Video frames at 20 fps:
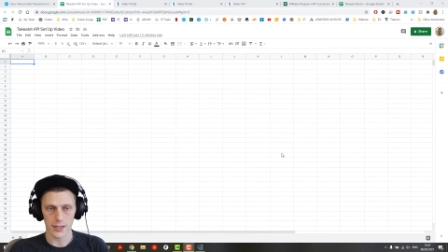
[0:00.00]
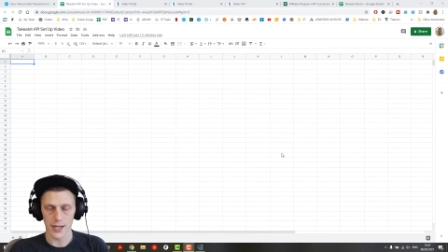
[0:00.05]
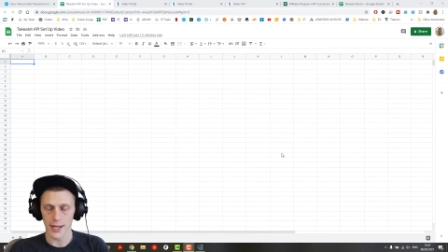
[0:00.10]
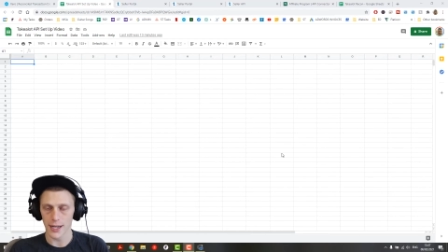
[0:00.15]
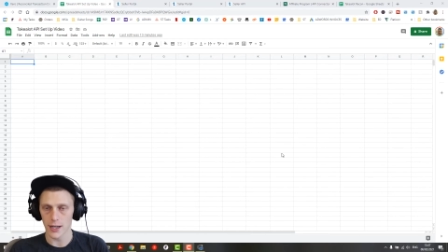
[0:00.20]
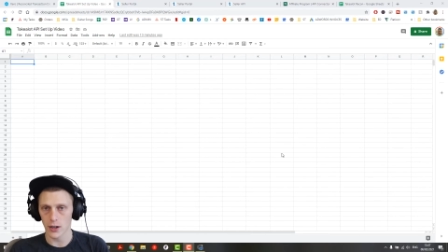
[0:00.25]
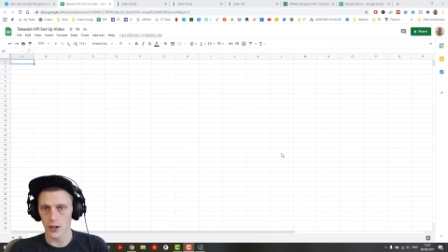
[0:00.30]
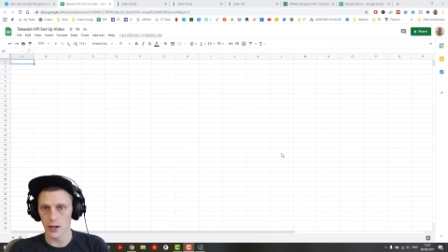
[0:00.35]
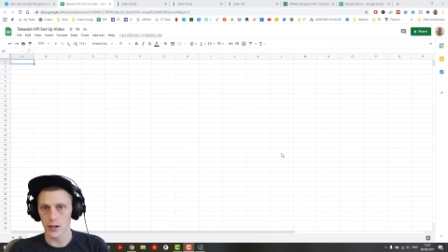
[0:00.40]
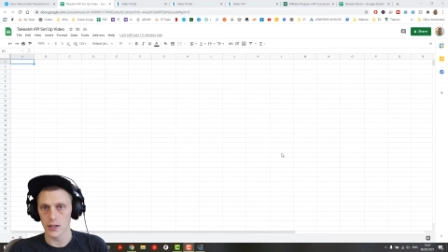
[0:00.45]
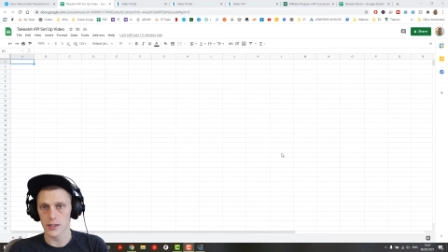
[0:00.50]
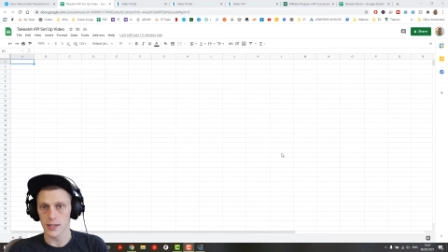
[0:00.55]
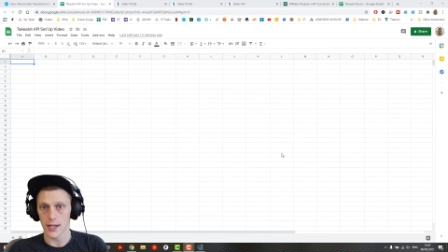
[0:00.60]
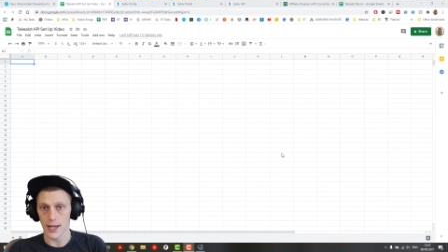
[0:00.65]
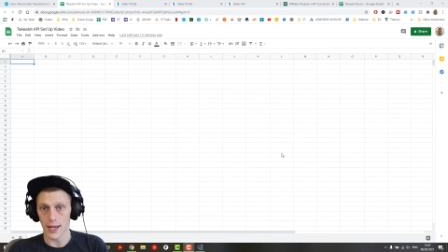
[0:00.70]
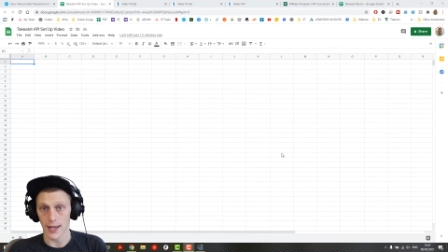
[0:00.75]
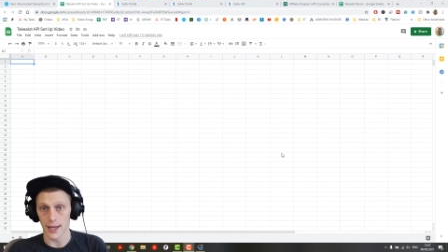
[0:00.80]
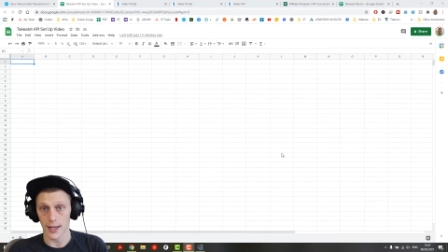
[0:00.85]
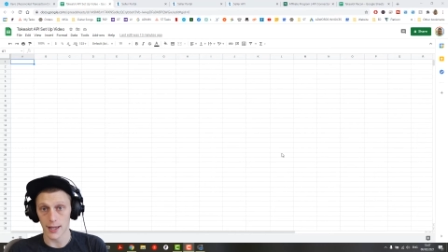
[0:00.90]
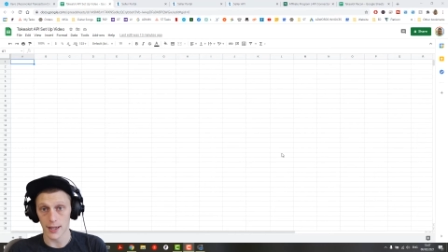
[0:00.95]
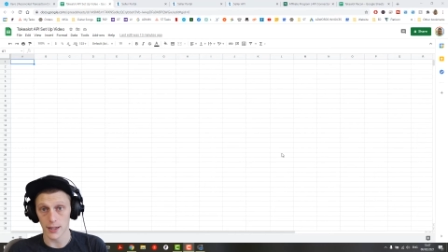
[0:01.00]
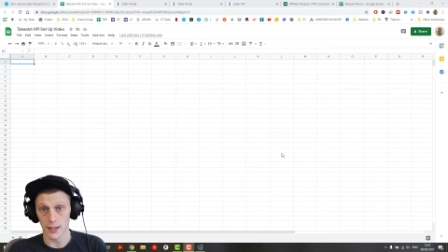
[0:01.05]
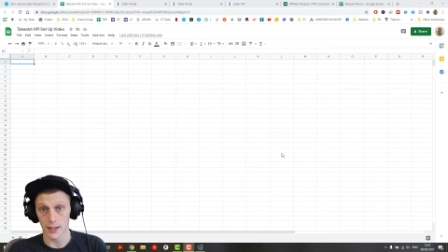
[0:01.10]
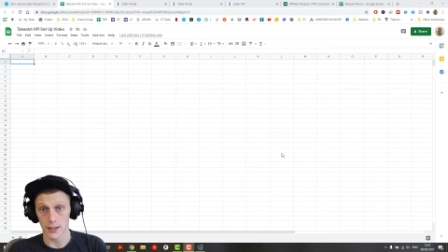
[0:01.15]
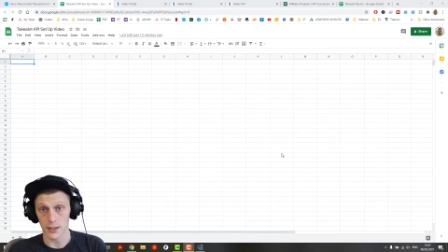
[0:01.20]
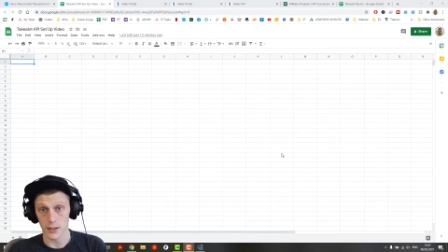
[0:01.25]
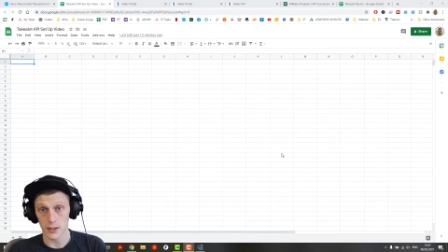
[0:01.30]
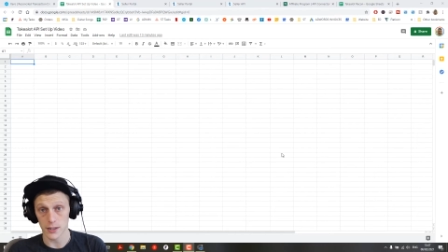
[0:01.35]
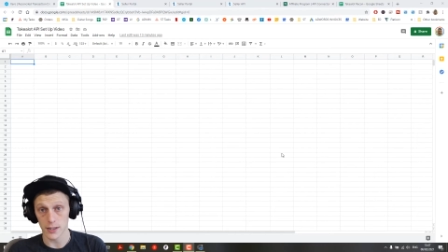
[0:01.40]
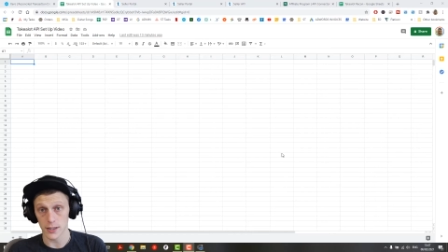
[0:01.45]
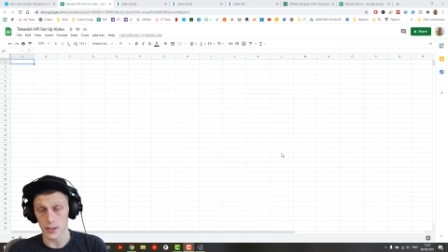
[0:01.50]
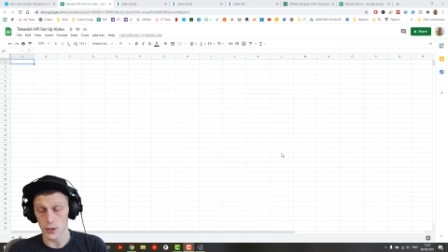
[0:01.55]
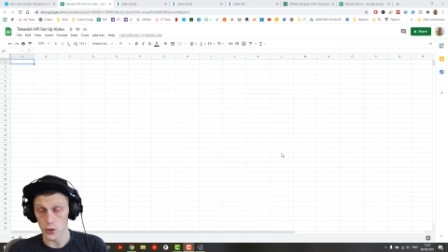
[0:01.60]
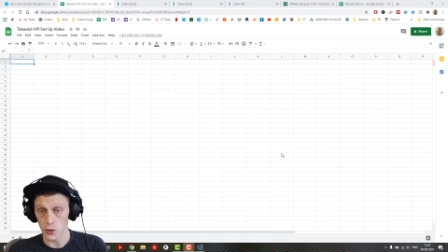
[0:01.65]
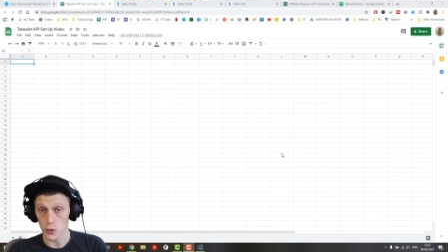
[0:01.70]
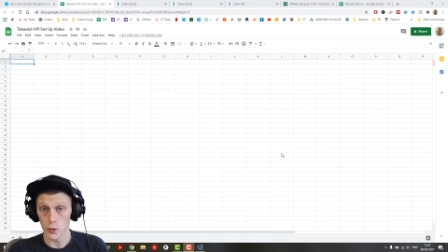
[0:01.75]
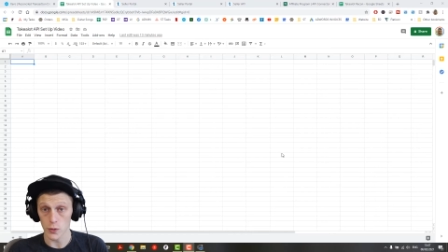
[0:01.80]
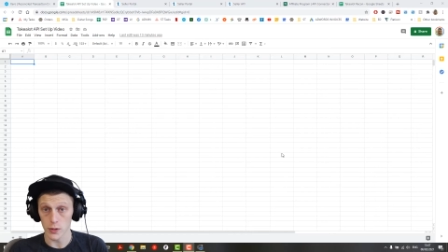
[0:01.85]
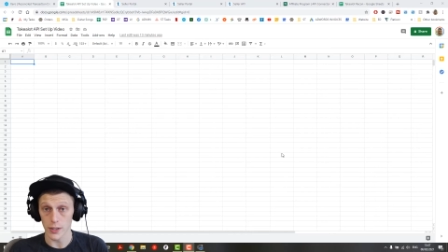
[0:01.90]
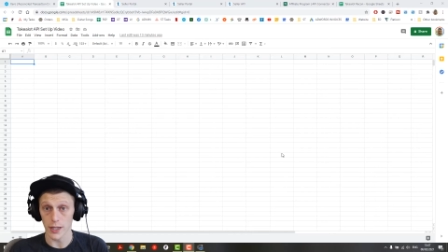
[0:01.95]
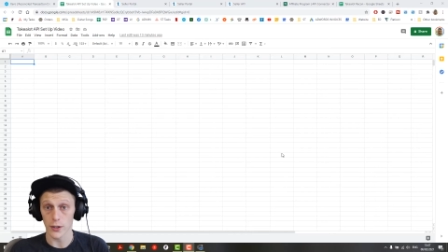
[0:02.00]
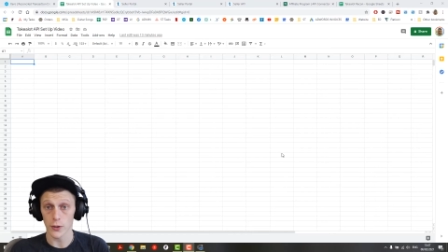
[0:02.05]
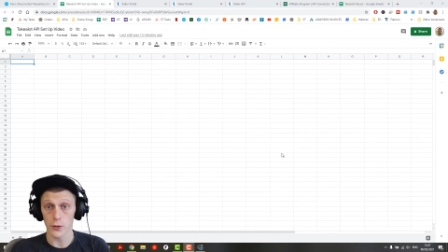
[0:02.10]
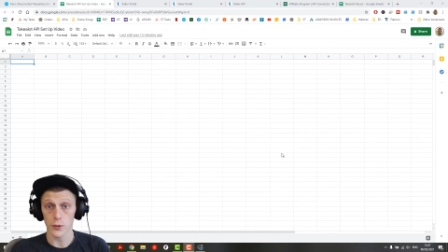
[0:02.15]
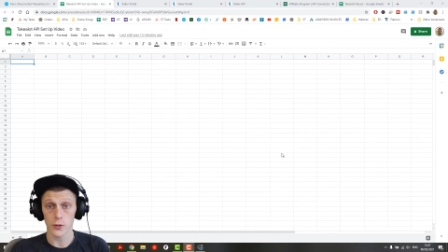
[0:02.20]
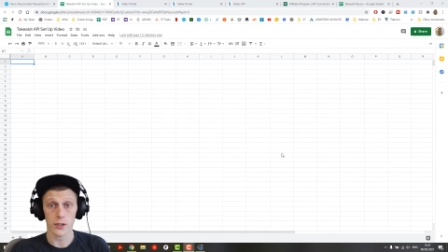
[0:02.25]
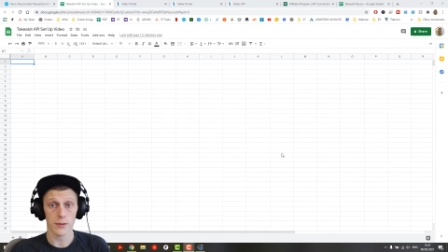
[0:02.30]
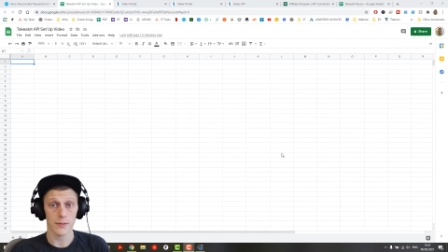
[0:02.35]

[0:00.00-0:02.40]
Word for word: Takealot and the tools I use